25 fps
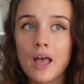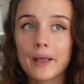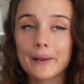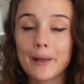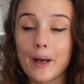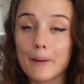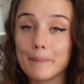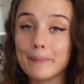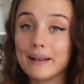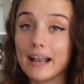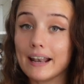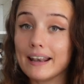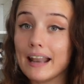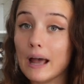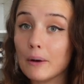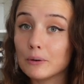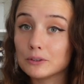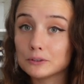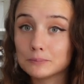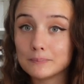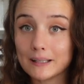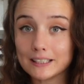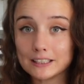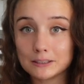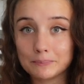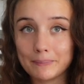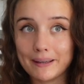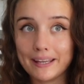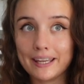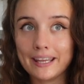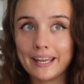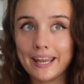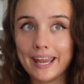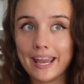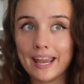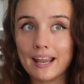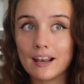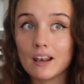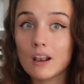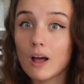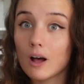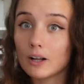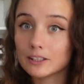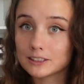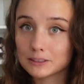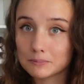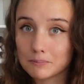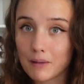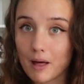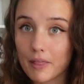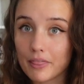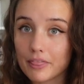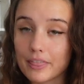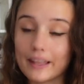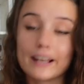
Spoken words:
coming, and that was meant to be here last month,